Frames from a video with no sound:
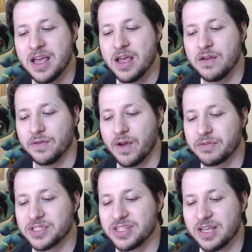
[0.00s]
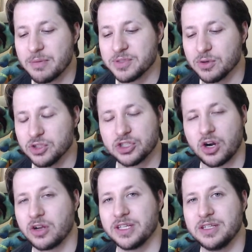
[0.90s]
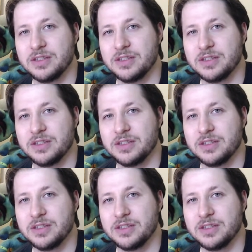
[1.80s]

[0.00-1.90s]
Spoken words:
if you've ever seen the episode Charlie